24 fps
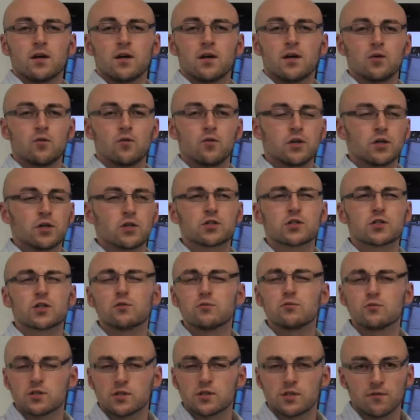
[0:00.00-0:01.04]
an
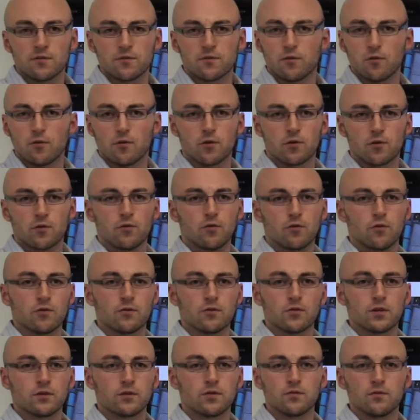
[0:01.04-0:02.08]
exclusive
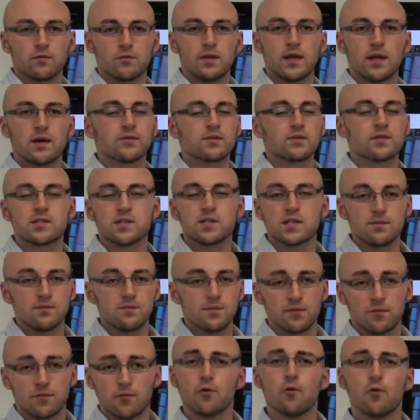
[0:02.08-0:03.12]
or never seen
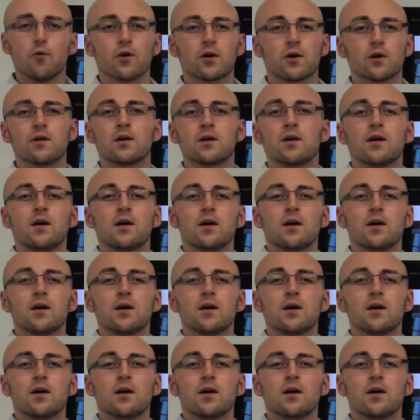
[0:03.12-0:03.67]
before